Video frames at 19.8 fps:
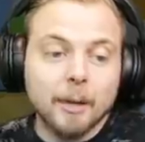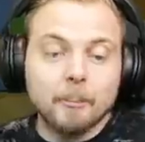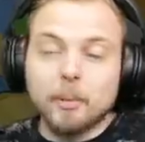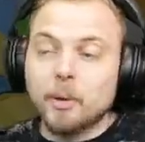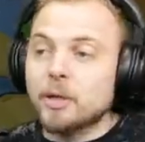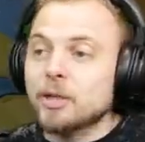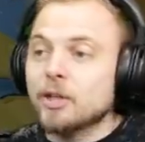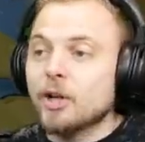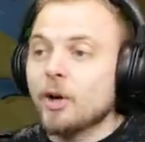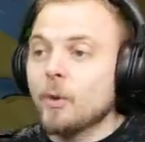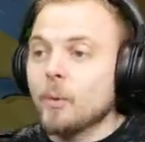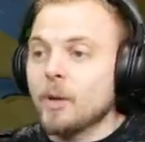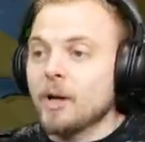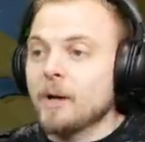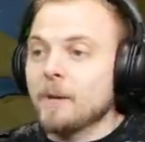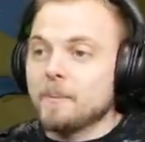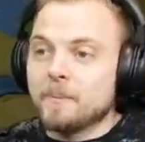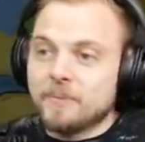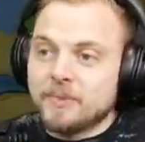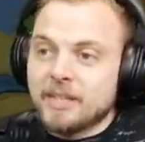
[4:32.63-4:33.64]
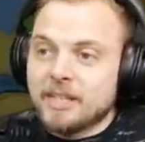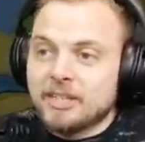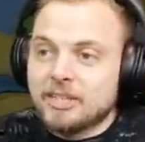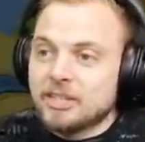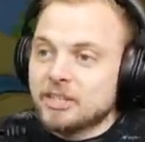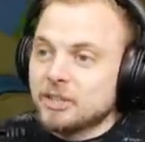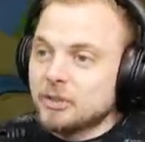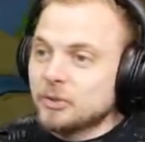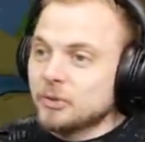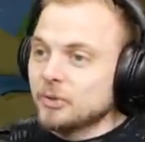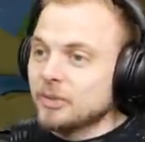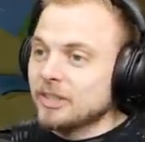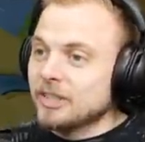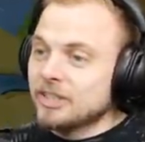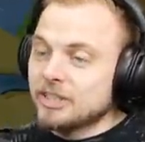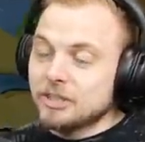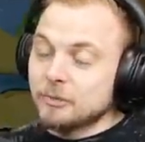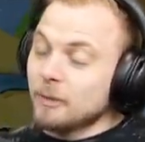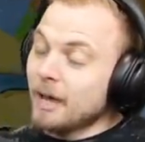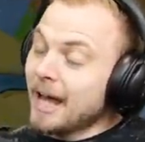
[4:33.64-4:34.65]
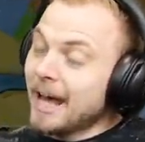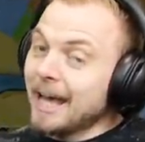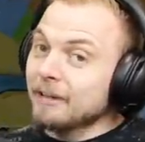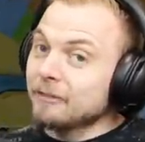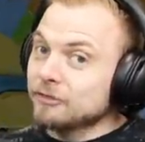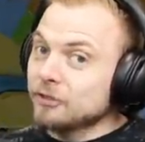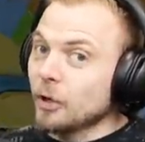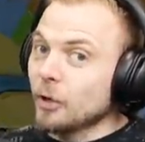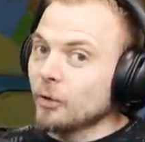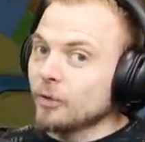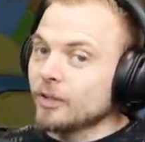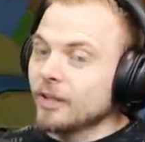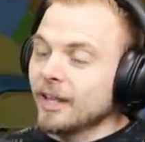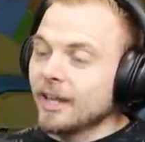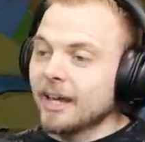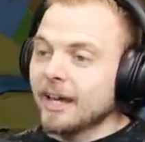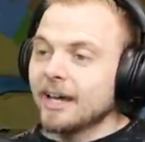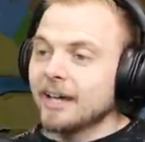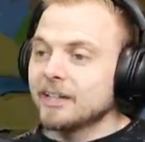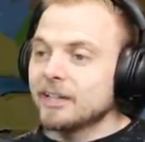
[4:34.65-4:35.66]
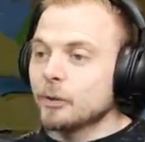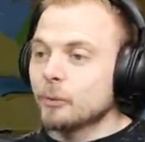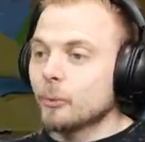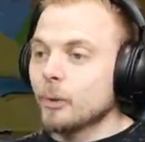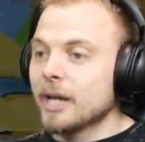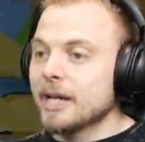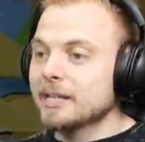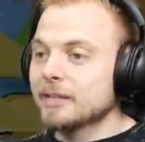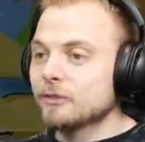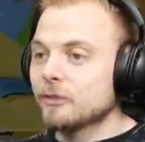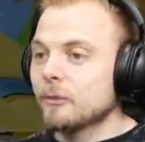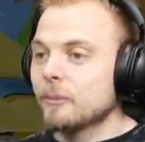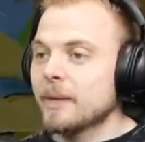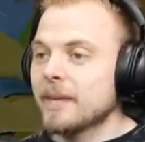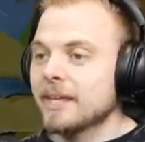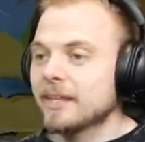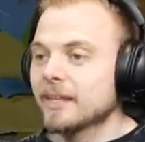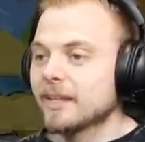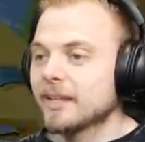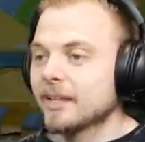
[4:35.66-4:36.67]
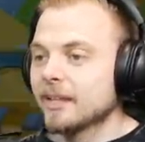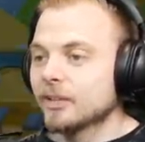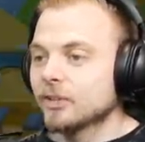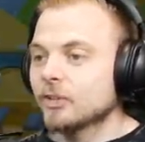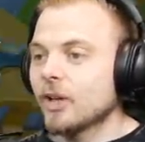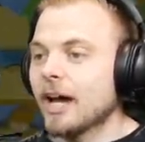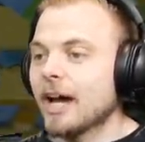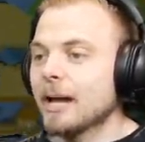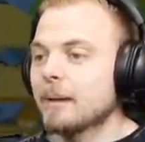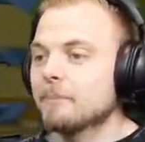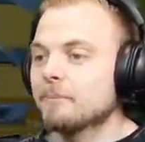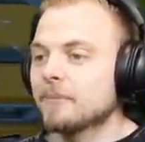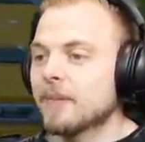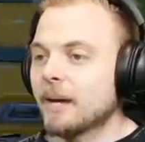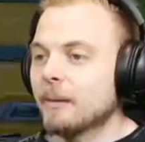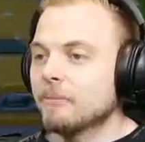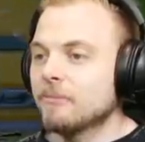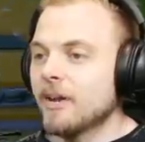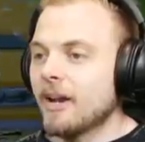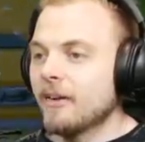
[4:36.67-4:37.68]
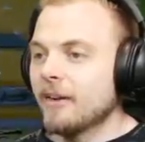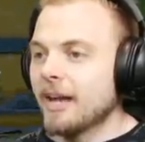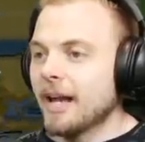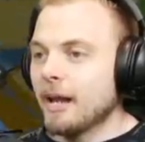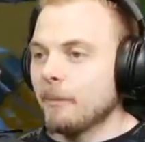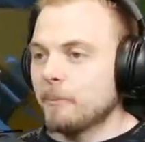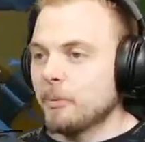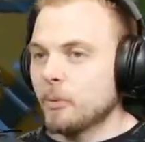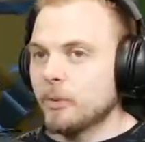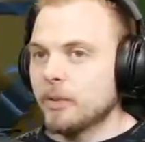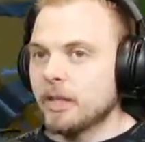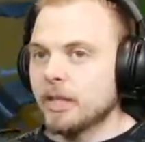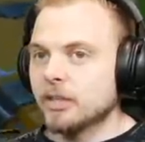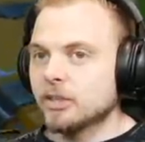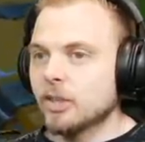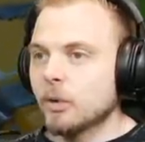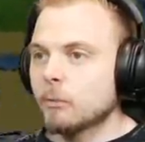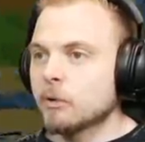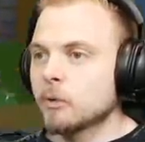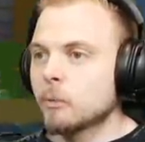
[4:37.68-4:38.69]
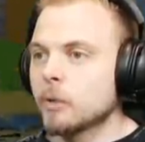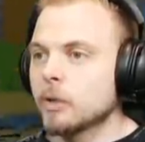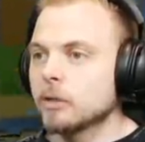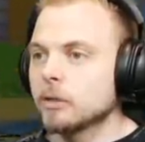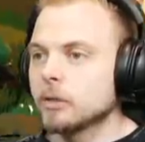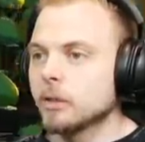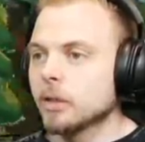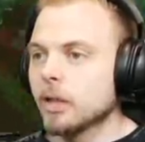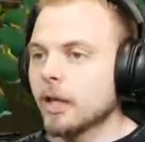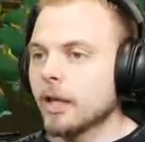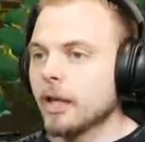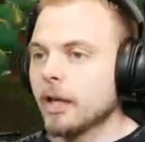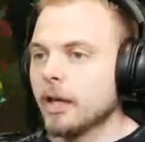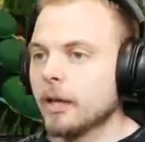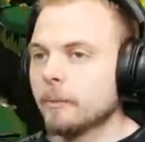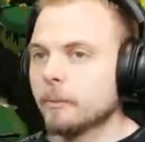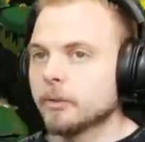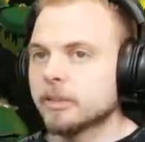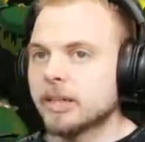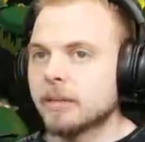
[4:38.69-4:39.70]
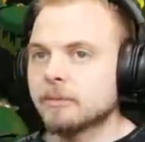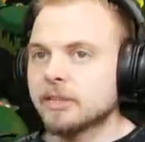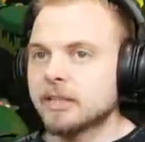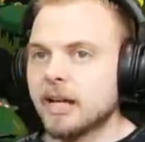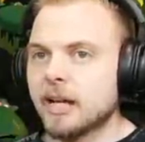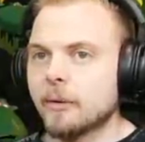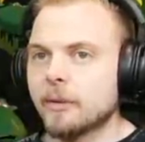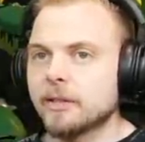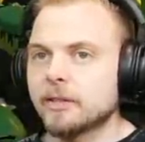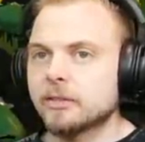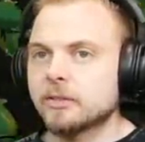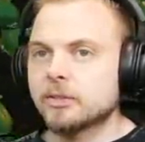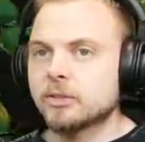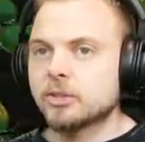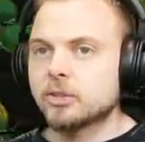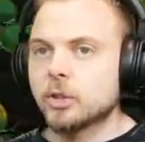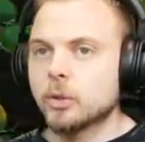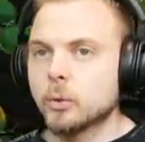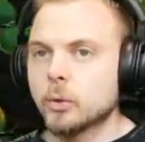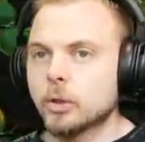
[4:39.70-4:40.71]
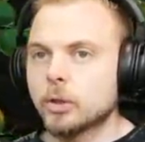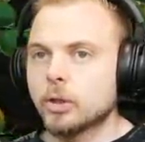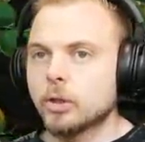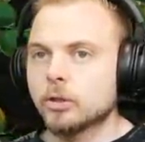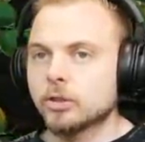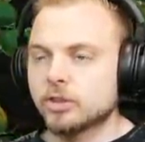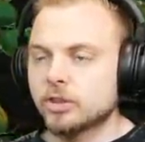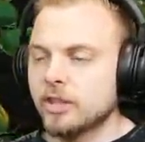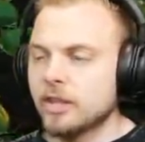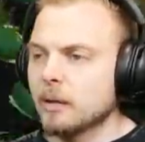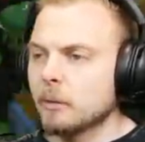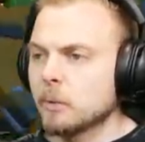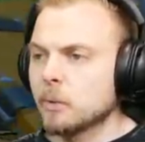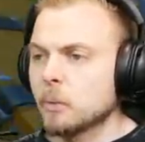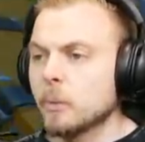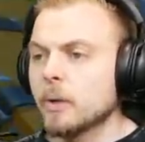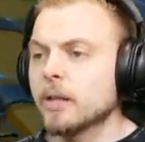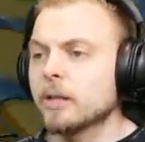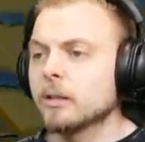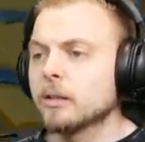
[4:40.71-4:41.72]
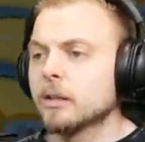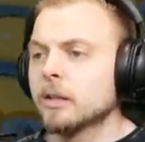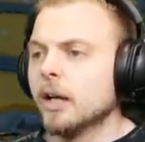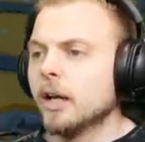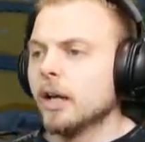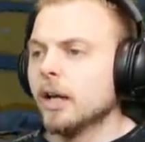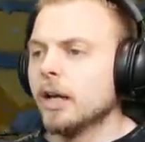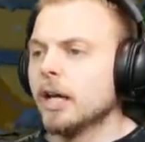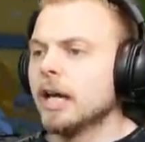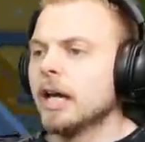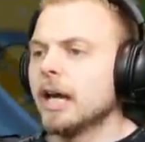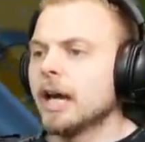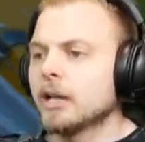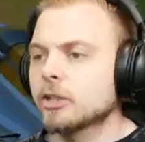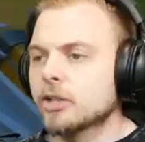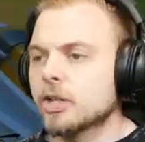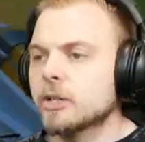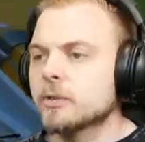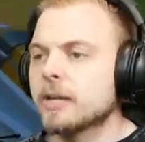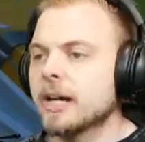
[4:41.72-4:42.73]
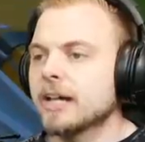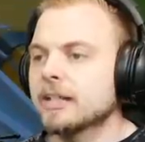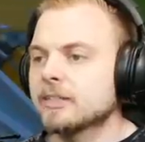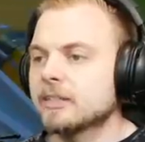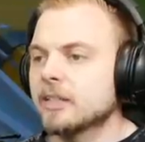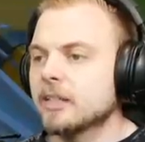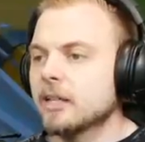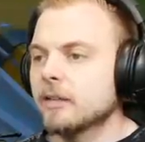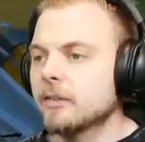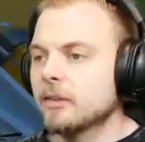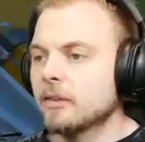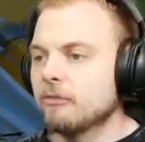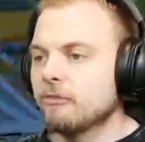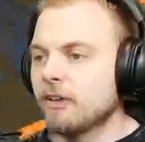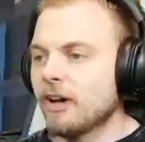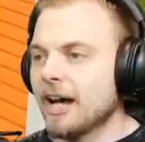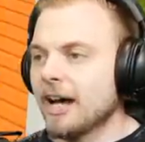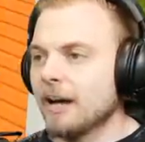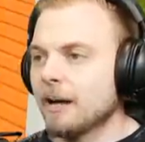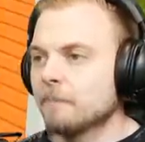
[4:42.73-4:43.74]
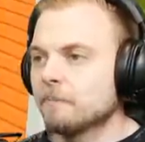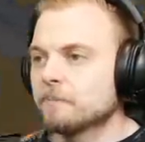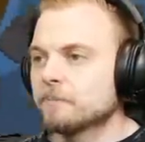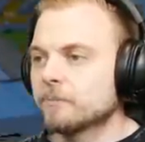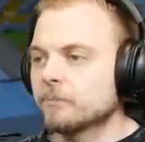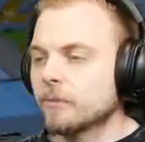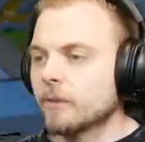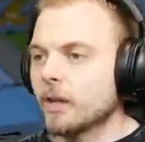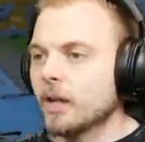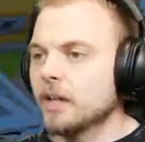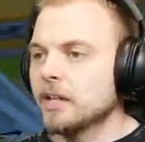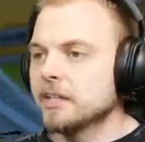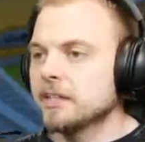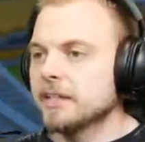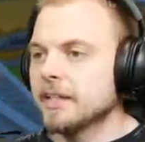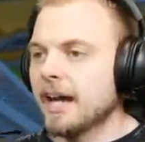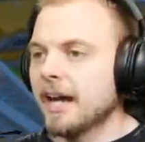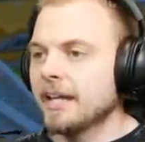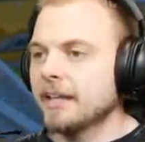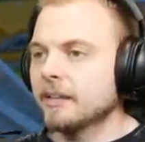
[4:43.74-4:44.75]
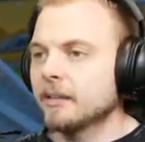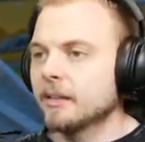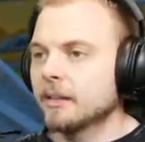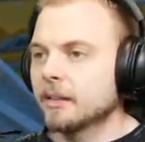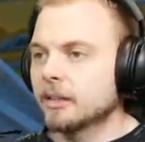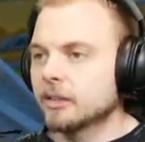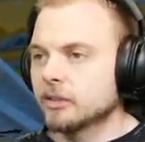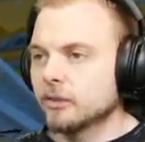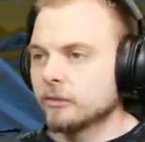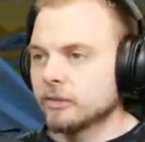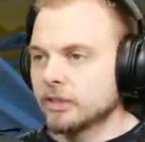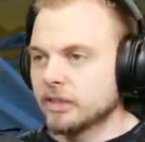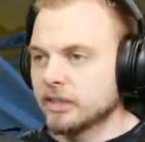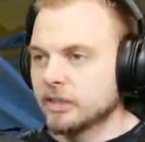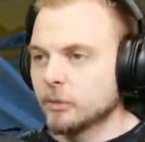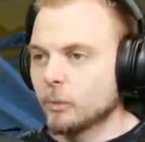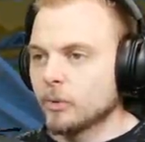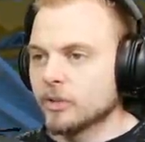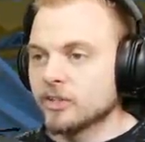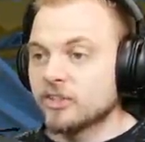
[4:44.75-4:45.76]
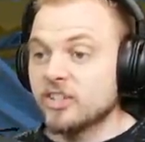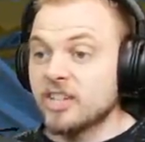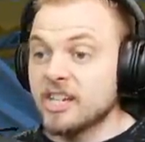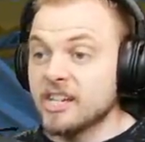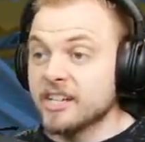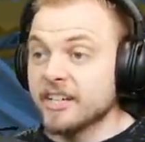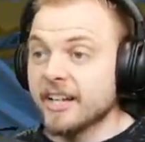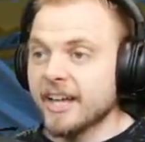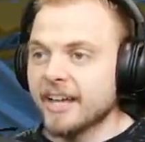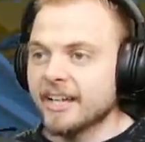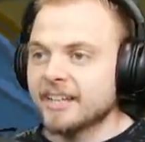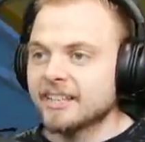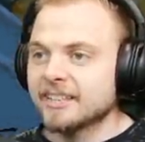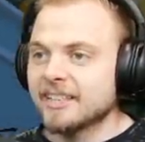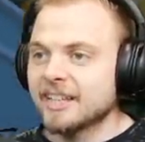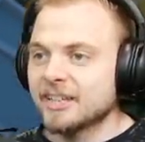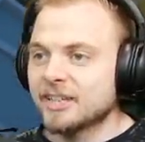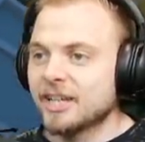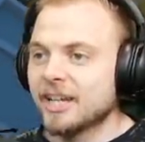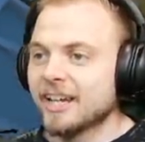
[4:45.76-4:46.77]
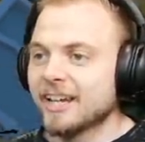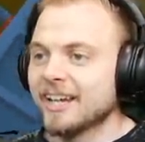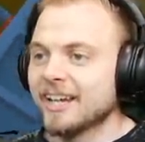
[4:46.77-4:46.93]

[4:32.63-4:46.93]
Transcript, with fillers: But you know what? This is this is what I've done, and it works for me. So I'm I'm very happy with it. So we will. Um, what time is it now? It's two o'clock. So yeah, we will. Uh, I'll show you guys the the farm at night, because obviously you want to see it at night, because that's